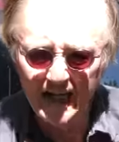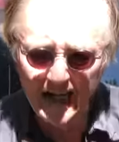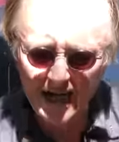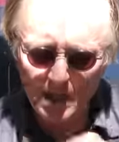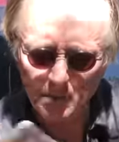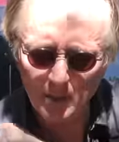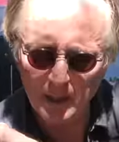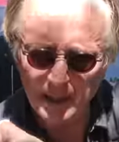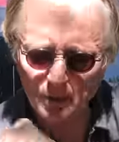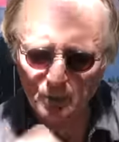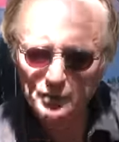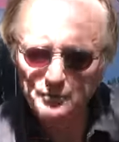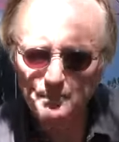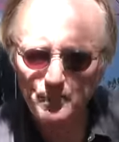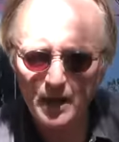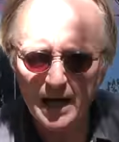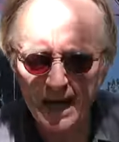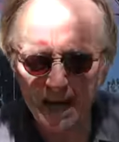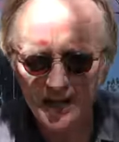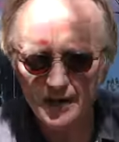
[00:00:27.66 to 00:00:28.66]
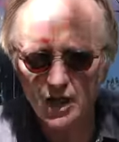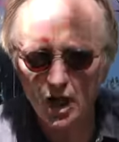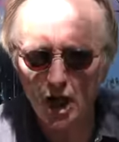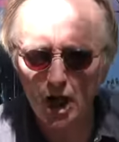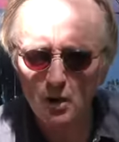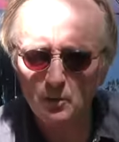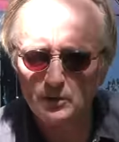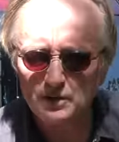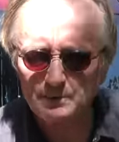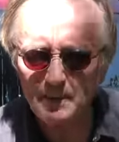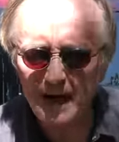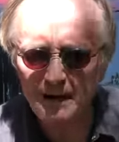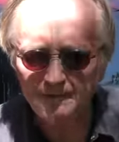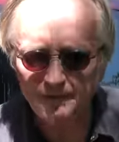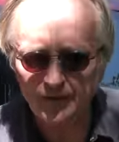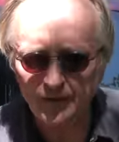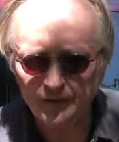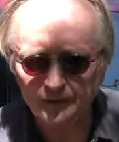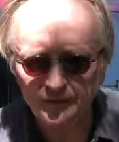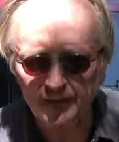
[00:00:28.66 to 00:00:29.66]
And when it was brand new, it was about
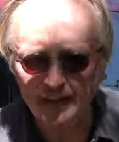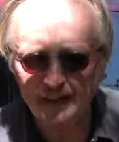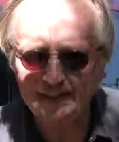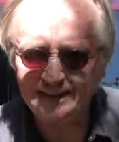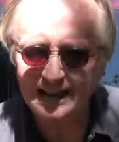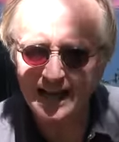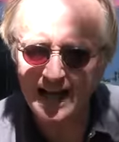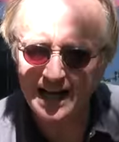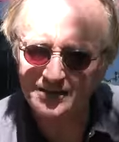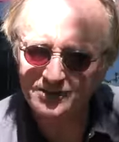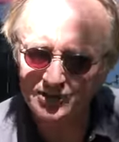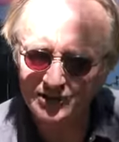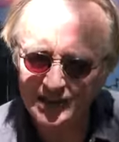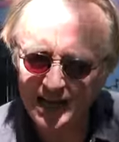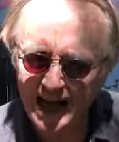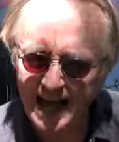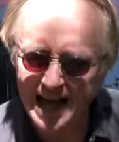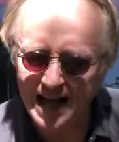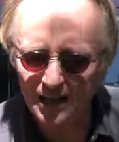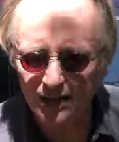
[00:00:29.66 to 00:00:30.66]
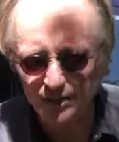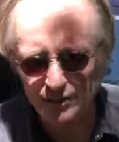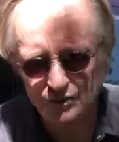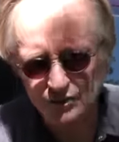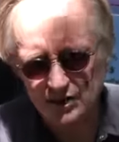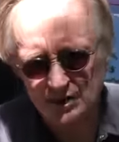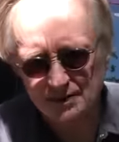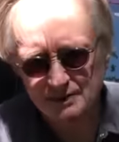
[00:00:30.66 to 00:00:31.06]
fifteen thousand dollars.